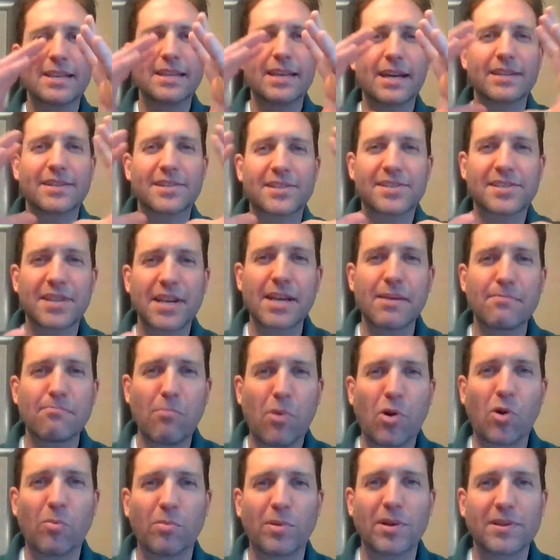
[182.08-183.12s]
In that same
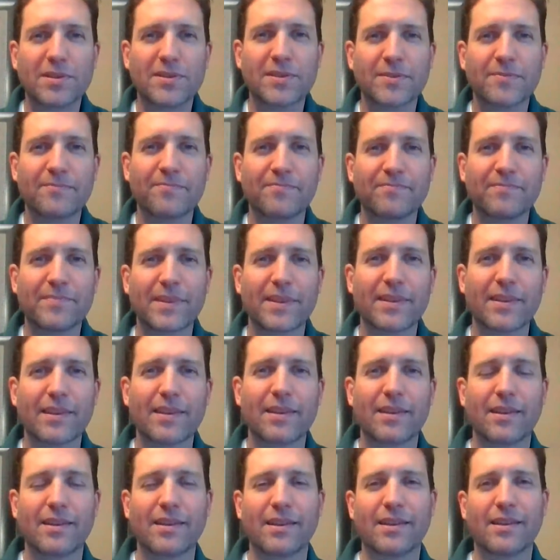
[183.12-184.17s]
moment
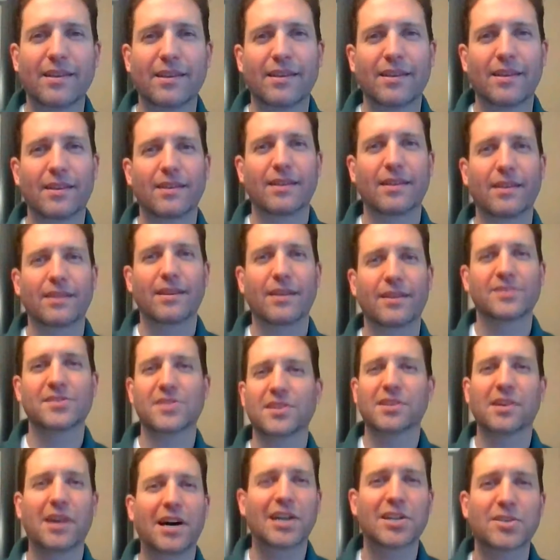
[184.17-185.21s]
is
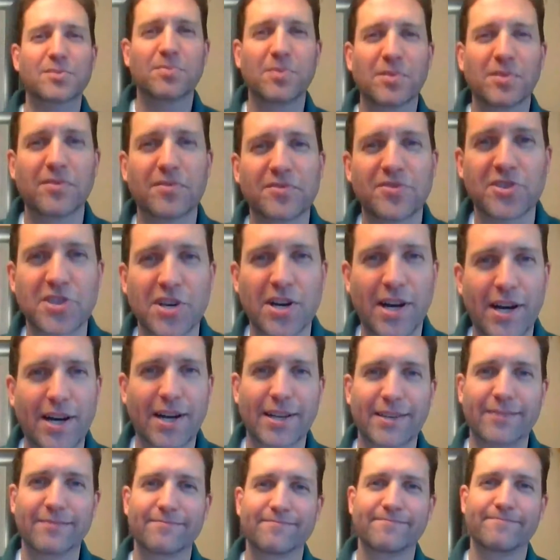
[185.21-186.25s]
the Gospel of John,
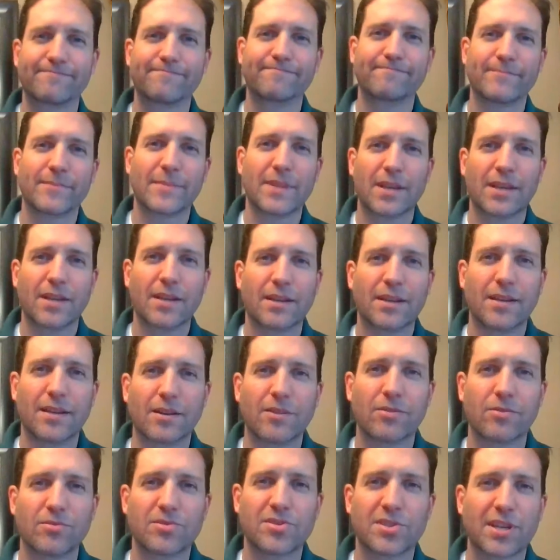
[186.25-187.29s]

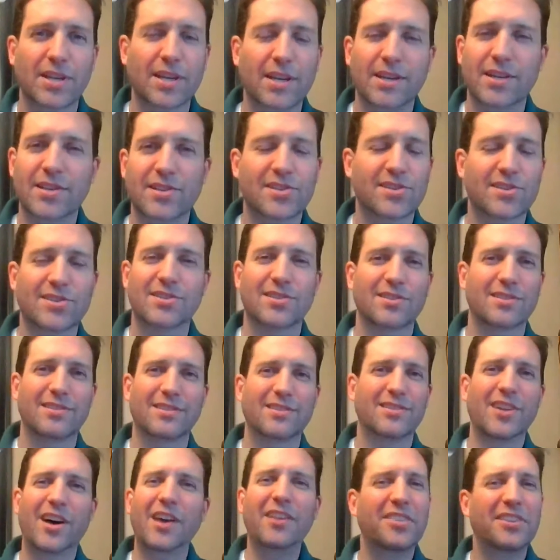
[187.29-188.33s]
who says
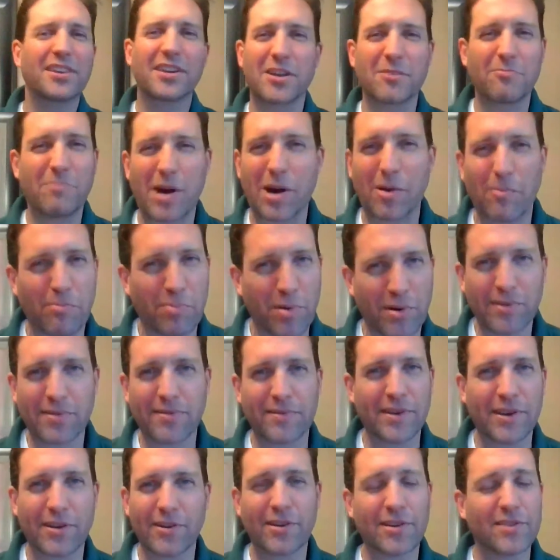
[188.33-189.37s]
nothing about birth
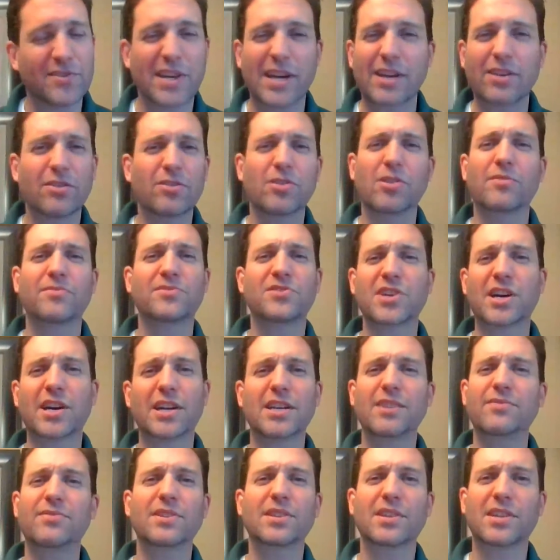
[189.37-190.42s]
narratives. I don't know if
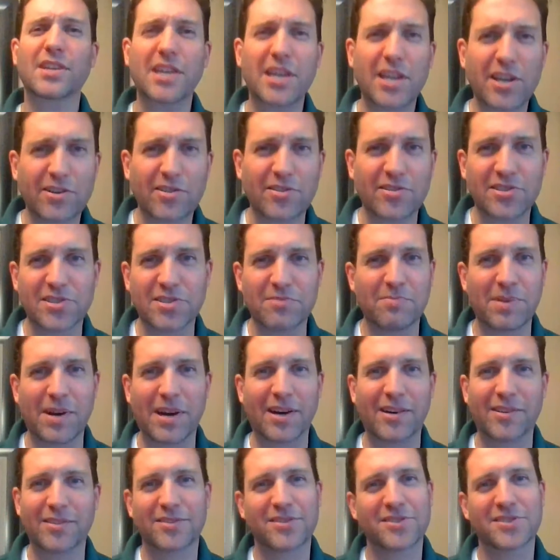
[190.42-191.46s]
John even cares
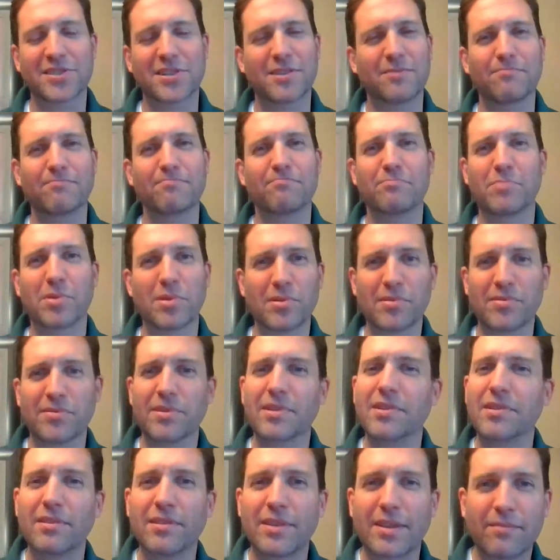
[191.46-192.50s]
about some birth
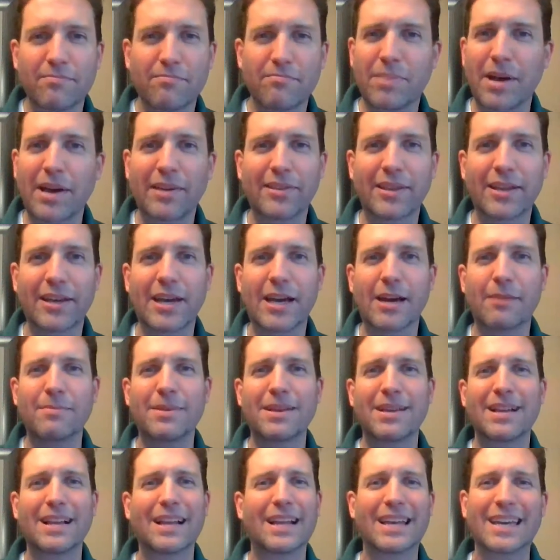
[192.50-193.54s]
in
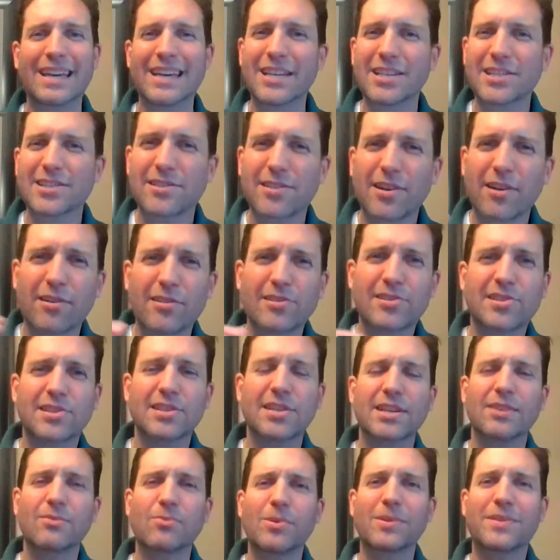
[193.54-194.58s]
Bethlehem. He
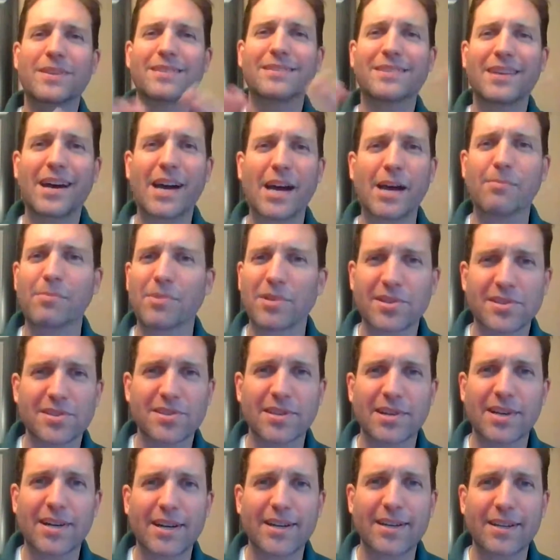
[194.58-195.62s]
starts with the timeless
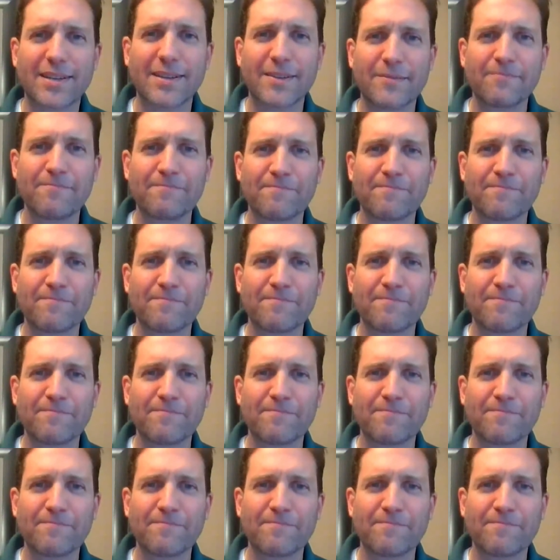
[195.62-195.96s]
God.